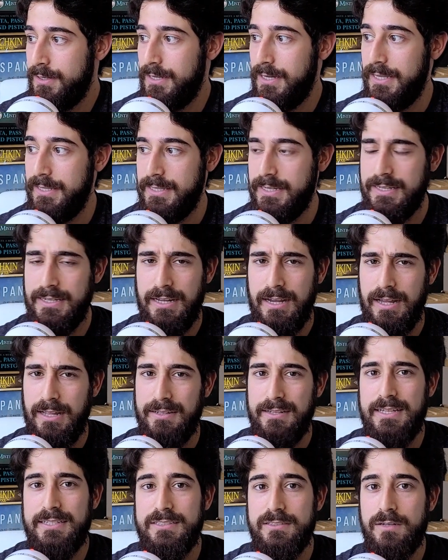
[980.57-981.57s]
And then,
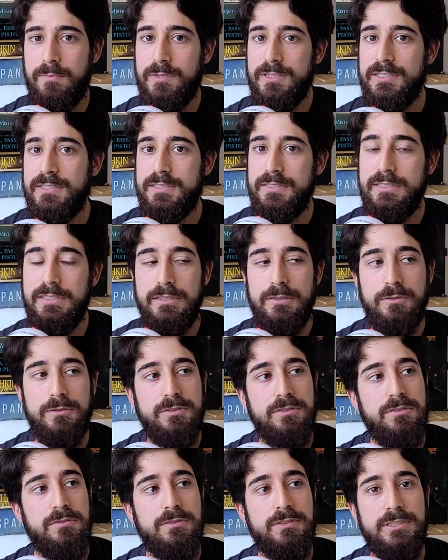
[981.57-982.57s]
unless someone deals,
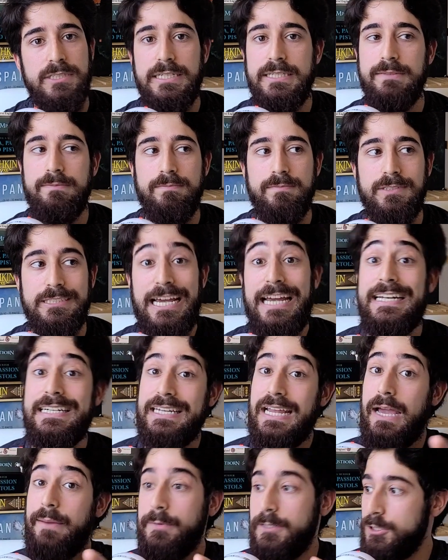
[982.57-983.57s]
say, 10
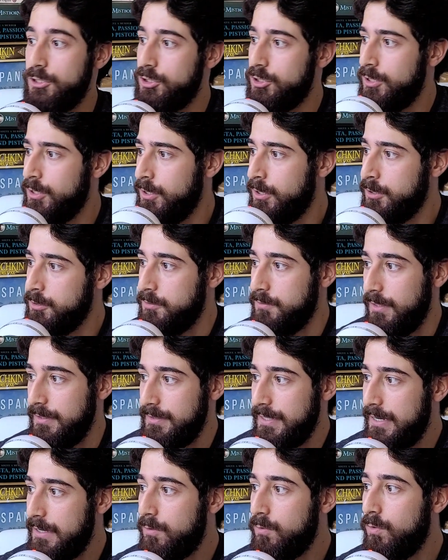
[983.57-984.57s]
damage to the
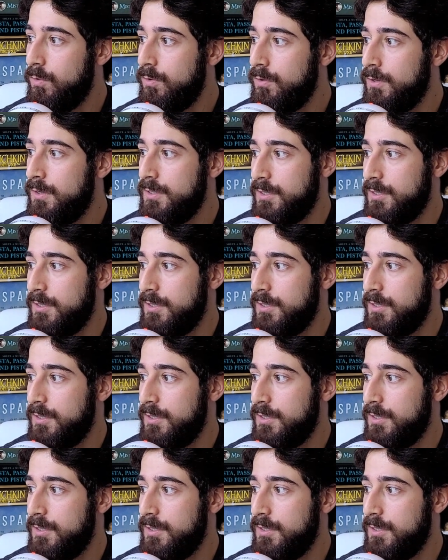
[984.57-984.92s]
tentacle,